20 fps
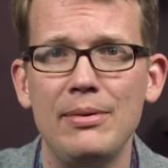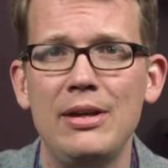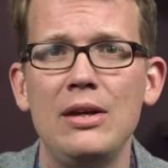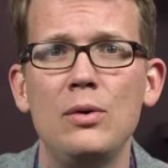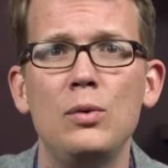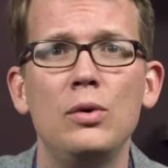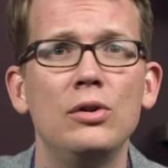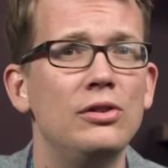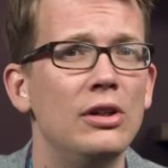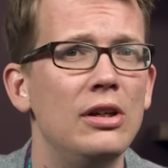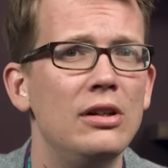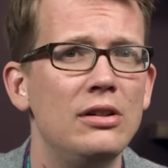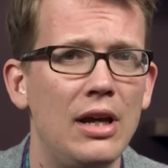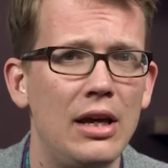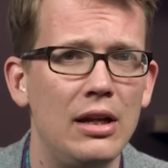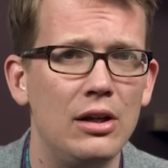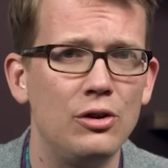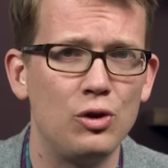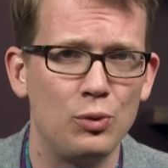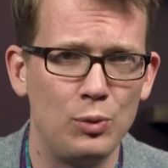He was a
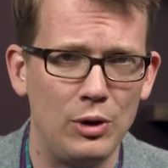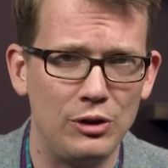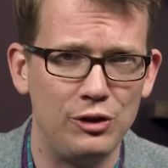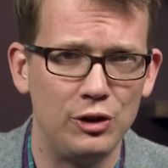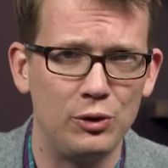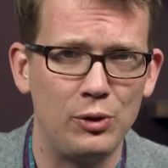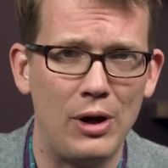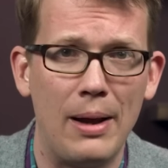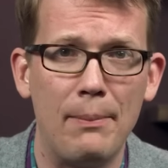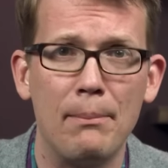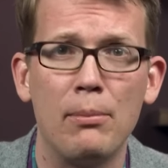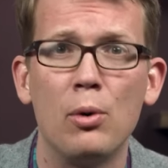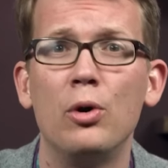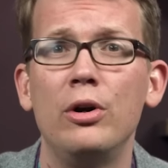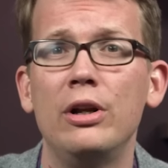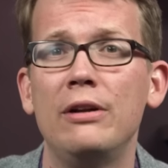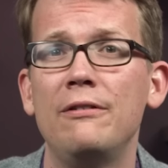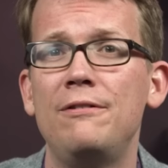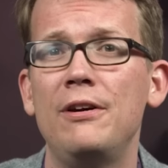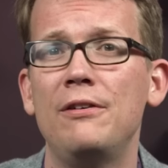Danish aristocrat
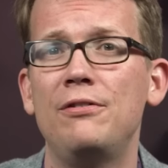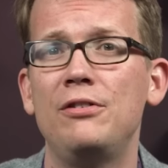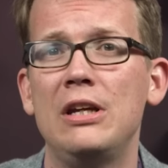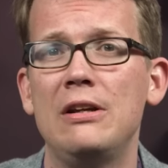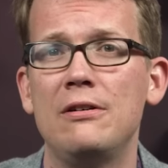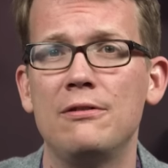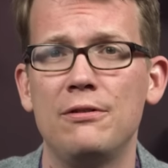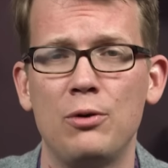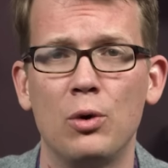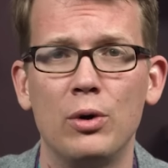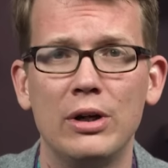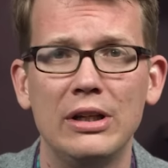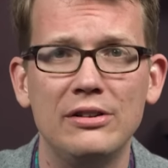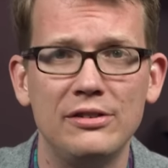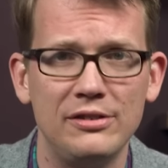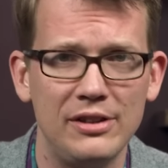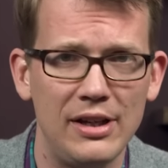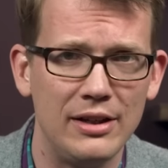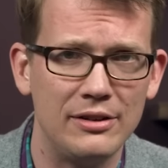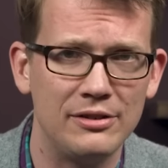born in fifteen
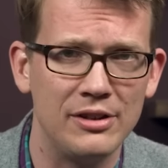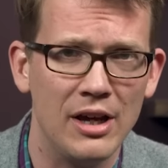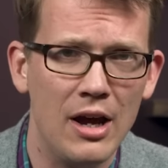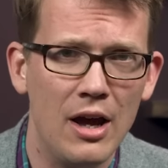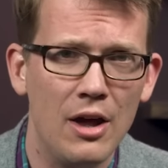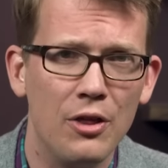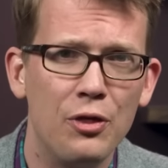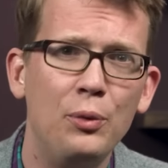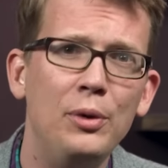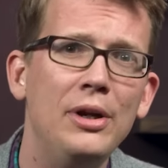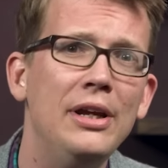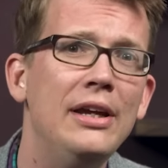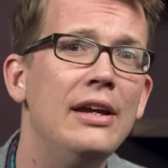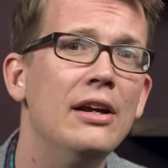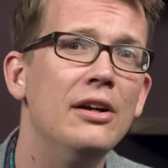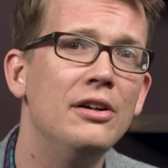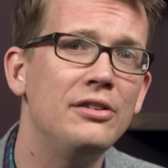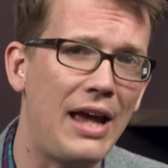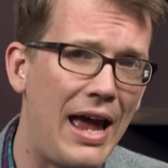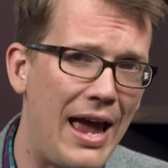forty-six, three
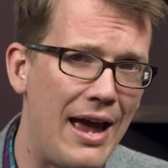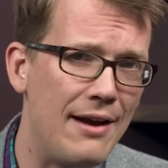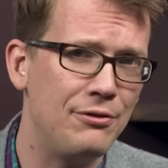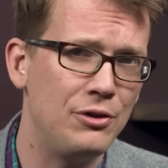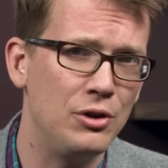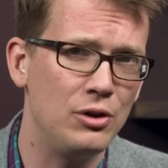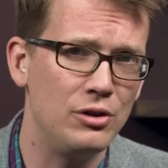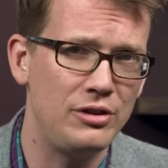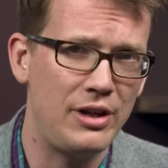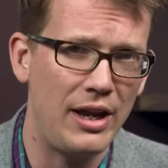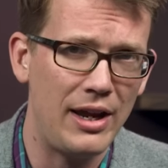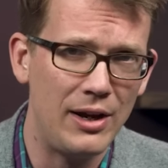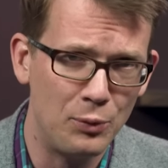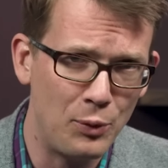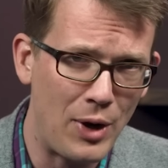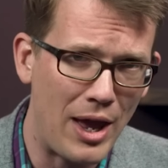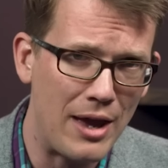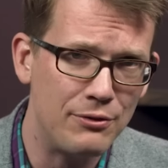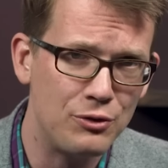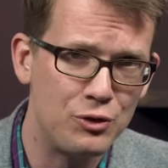years after De
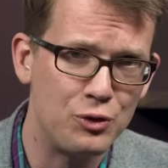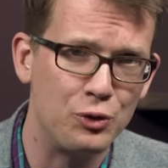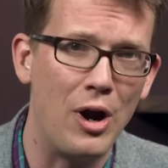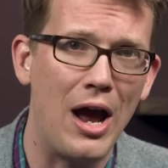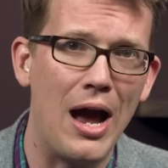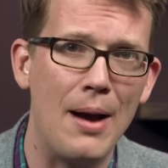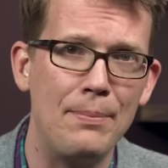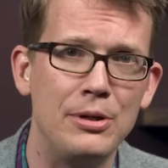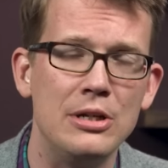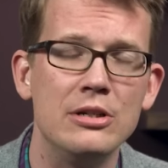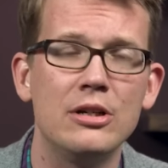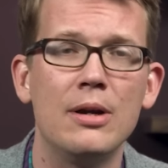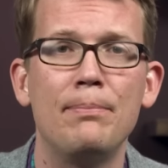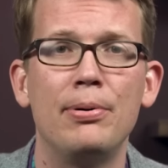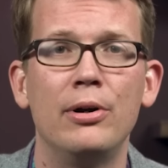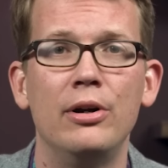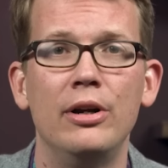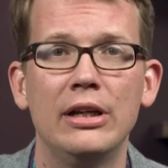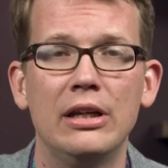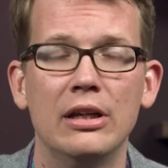Rev dropped and
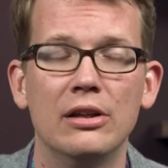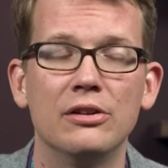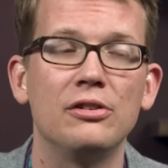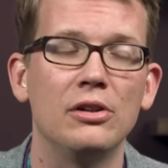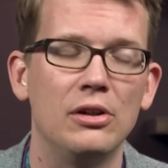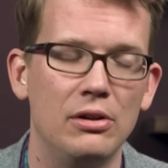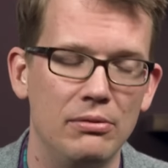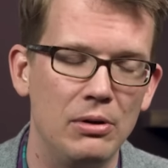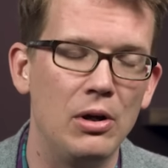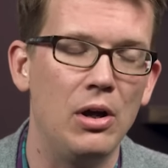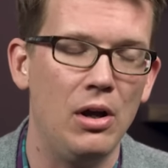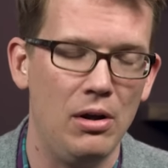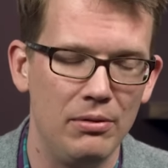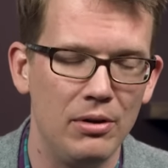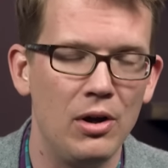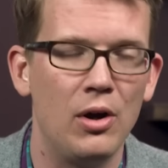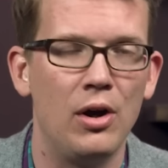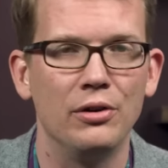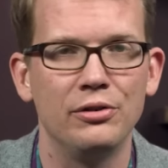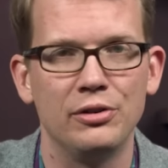Copernicus
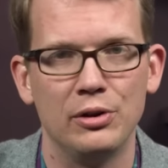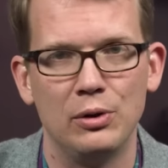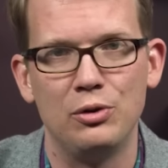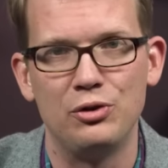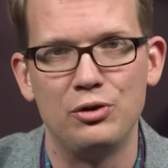also